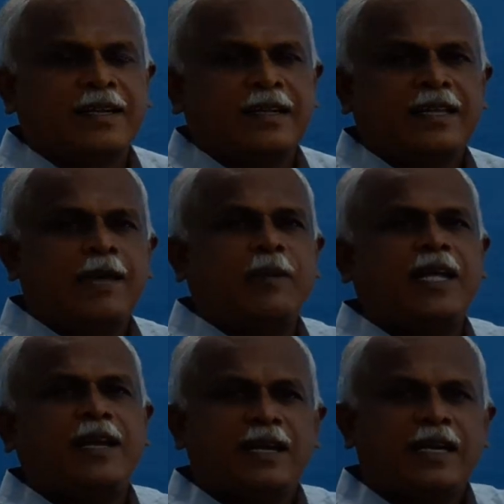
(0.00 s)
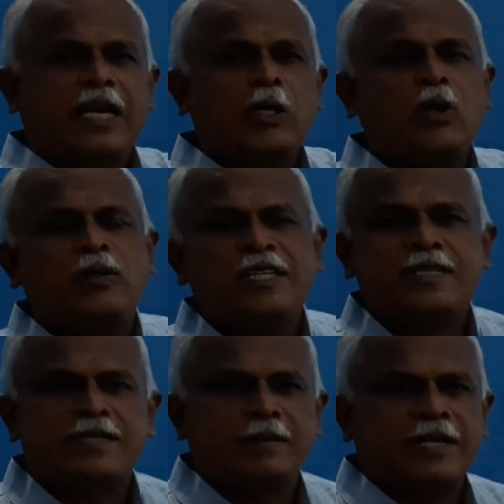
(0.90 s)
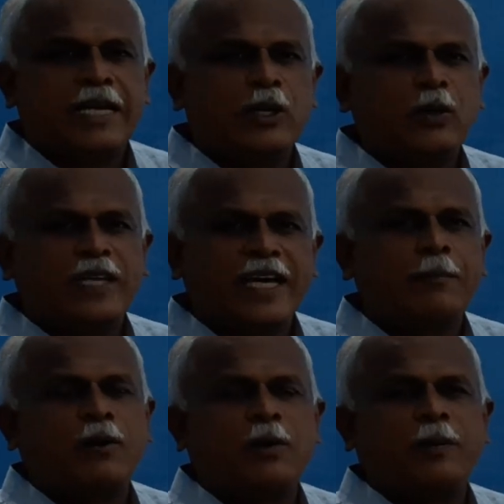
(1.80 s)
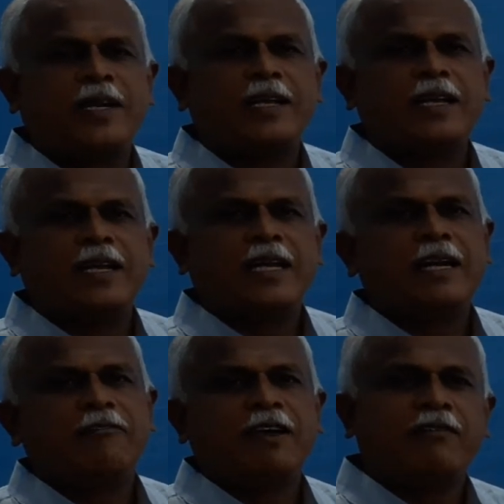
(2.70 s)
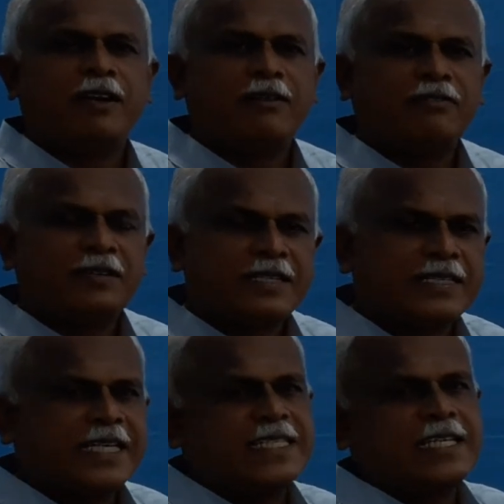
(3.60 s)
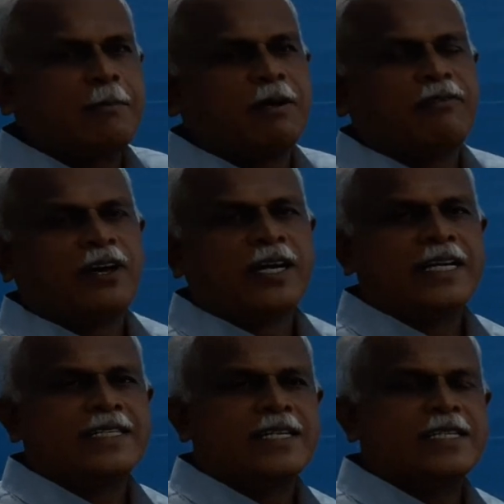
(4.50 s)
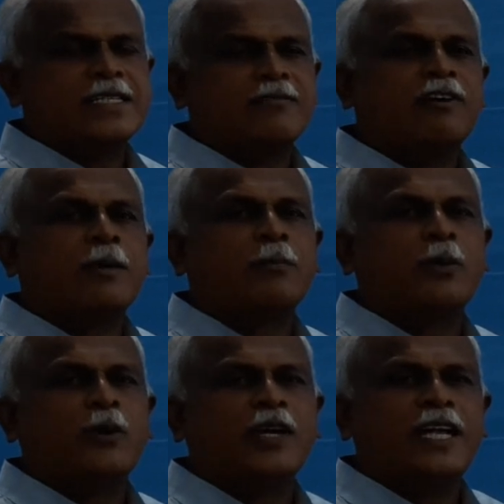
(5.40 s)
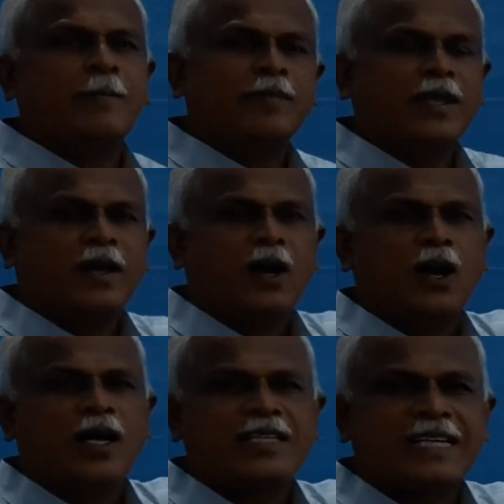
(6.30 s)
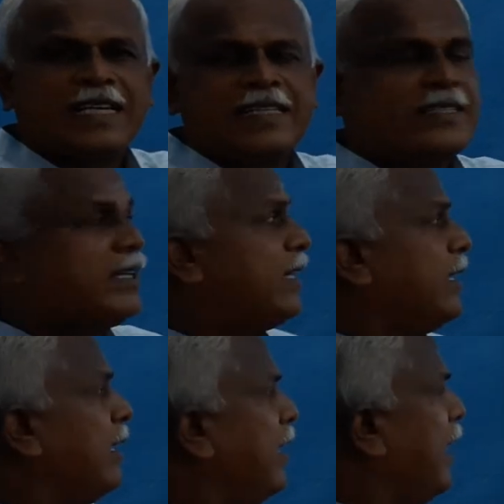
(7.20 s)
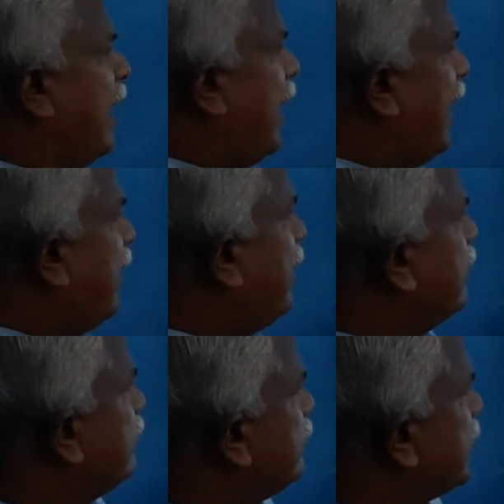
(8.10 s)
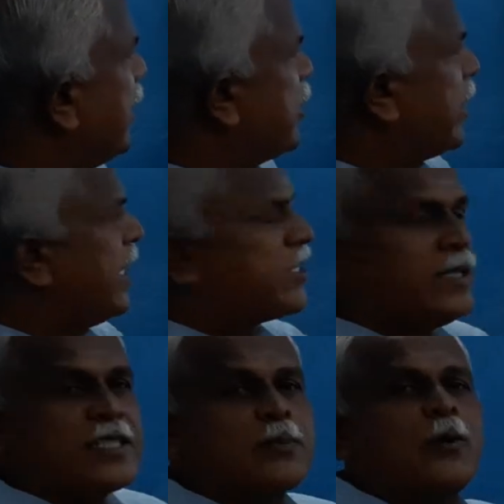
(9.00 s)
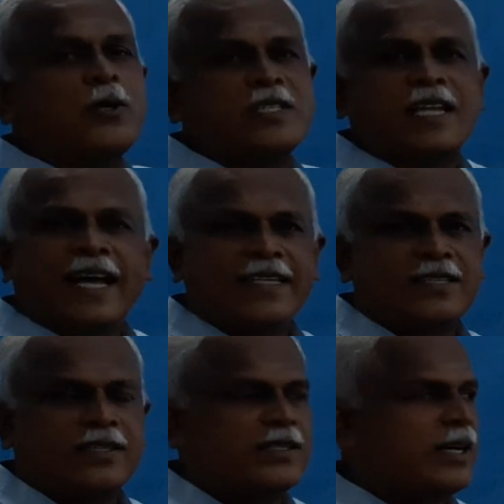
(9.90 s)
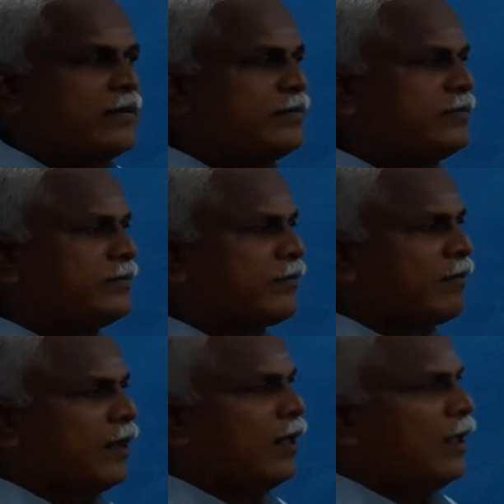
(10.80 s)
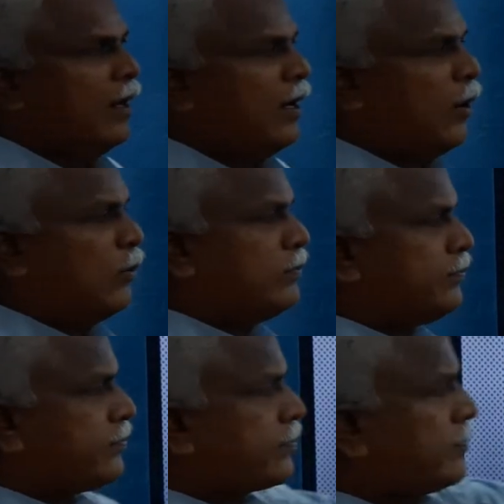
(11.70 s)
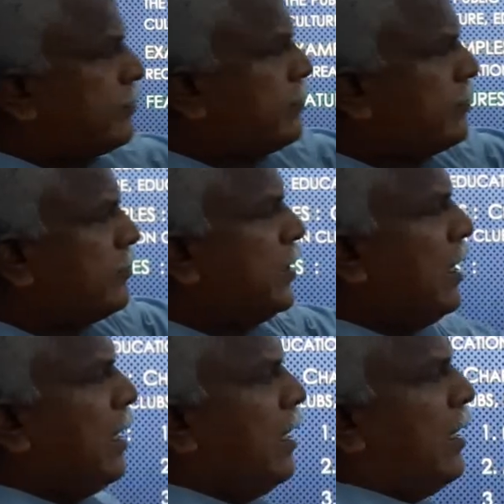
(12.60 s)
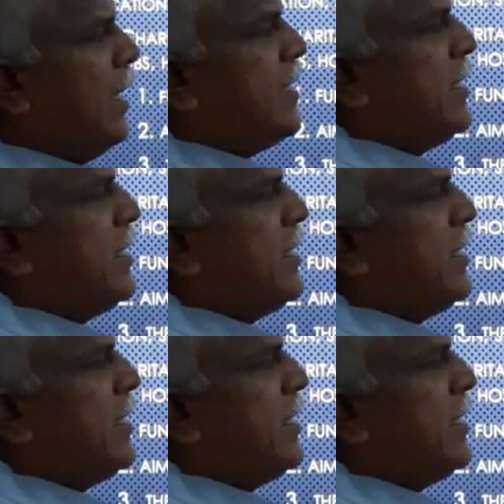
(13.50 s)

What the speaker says: They may endow their property in favor of such type of organizations for promoting art, culture and education, sports, etc. Now let us